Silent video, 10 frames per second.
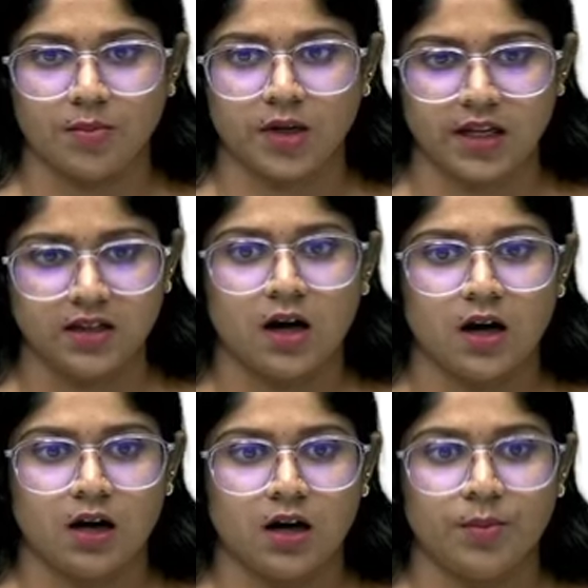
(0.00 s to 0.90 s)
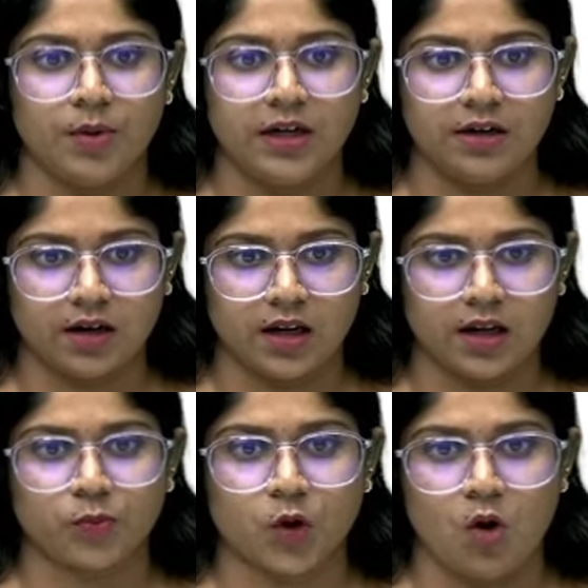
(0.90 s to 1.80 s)
deals,
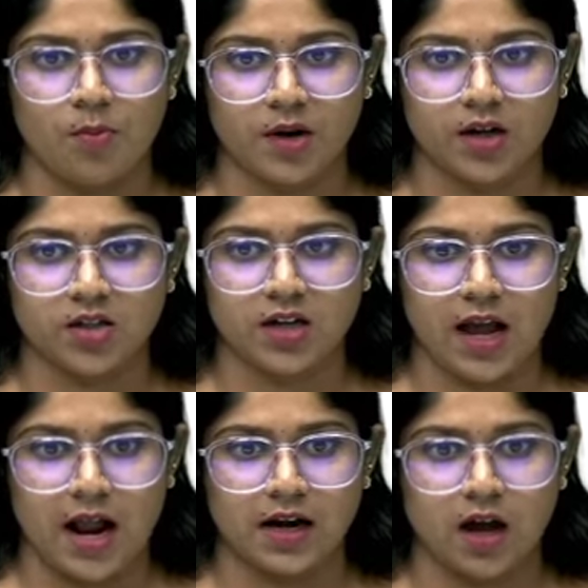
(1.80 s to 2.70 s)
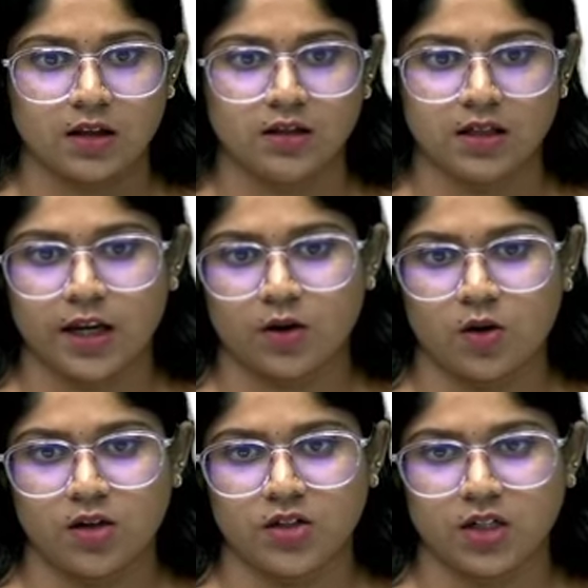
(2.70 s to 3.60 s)
military cooperation and other
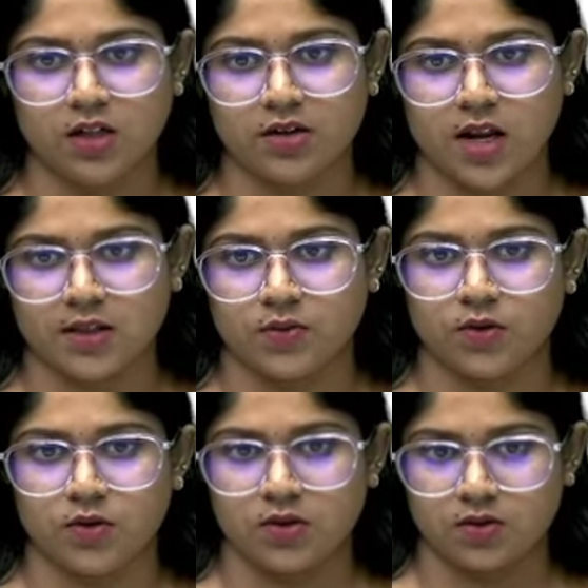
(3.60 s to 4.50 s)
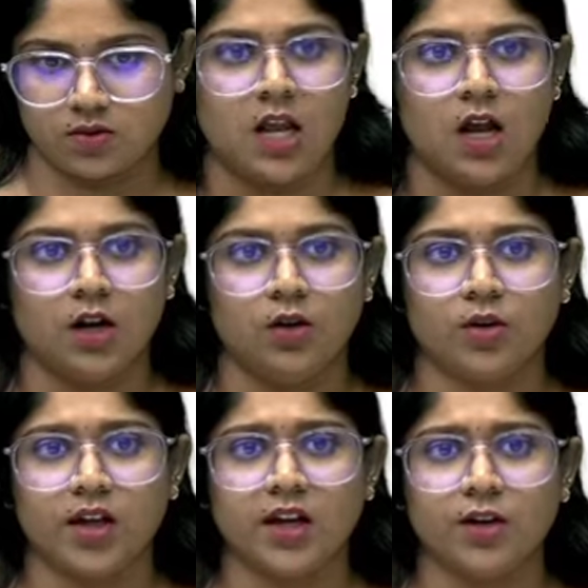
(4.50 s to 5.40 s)
technological transfers.
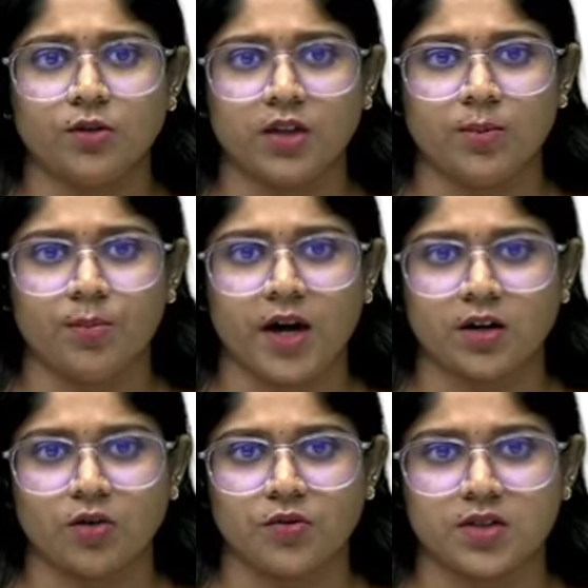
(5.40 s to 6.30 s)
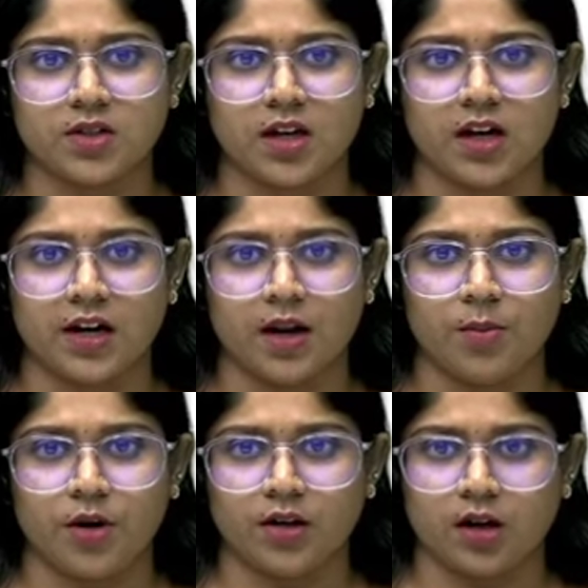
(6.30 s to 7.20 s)
Looking into the impact of Israel and
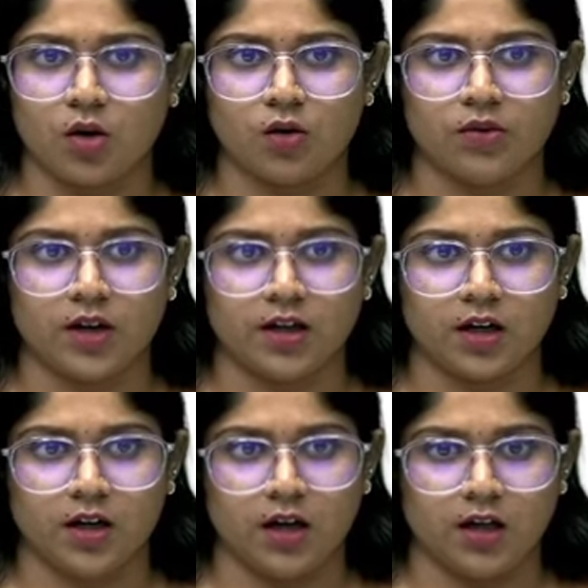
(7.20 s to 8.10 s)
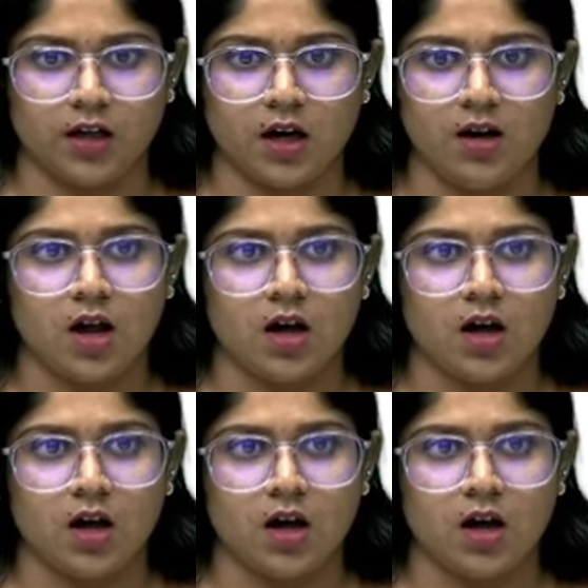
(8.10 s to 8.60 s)
Lebanon conflict in India,